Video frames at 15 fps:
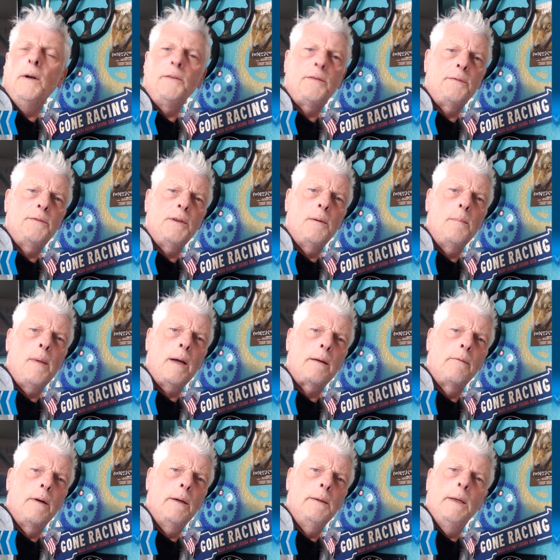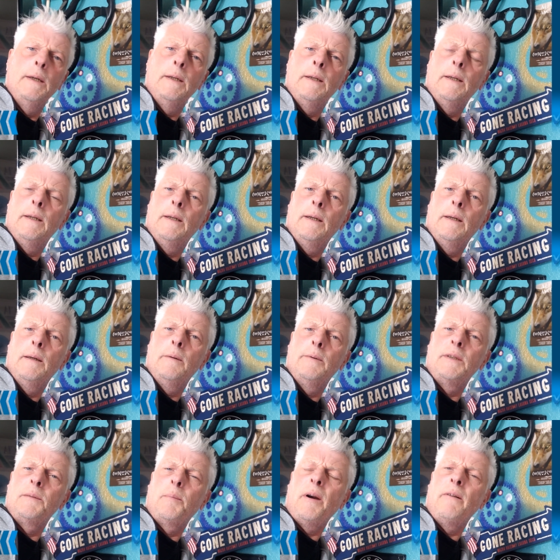words of John McEnroe, uh,
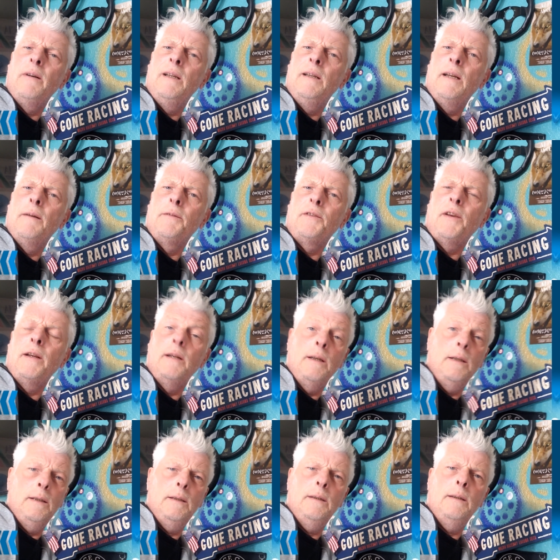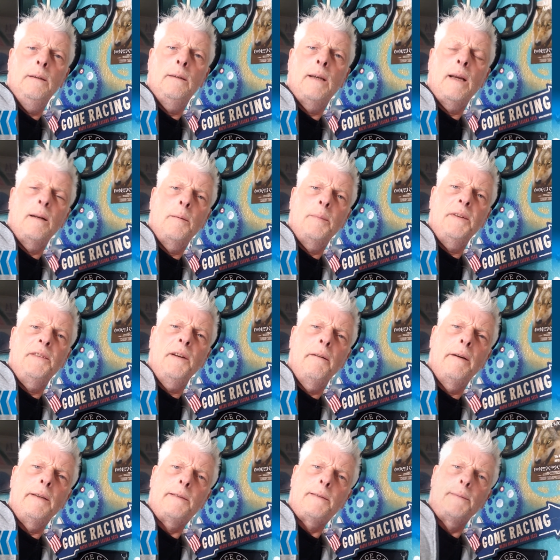which apparently he never said, you cannot be
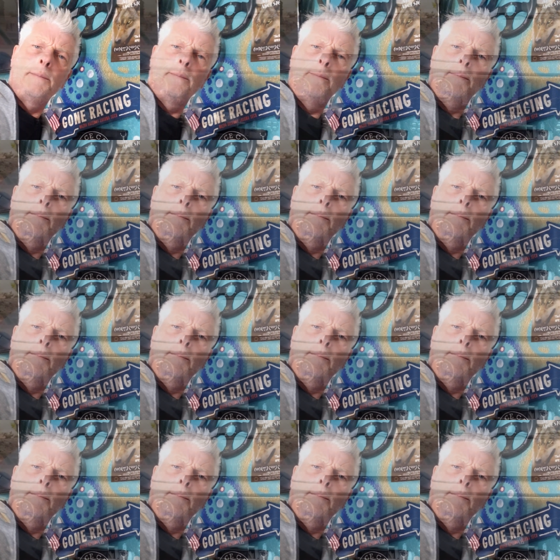serious. Well,